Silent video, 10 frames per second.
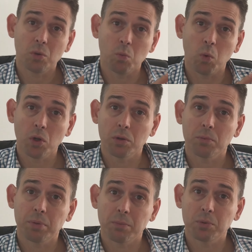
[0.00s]
who
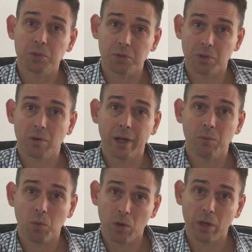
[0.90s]
want people to do
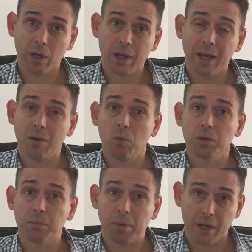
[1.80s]
great work and
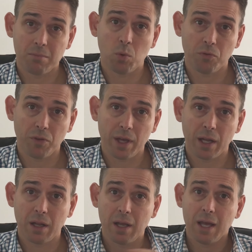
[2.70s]
want to pay more for
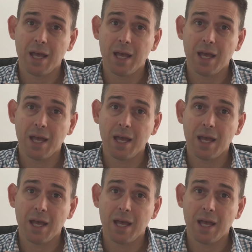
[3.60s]
that.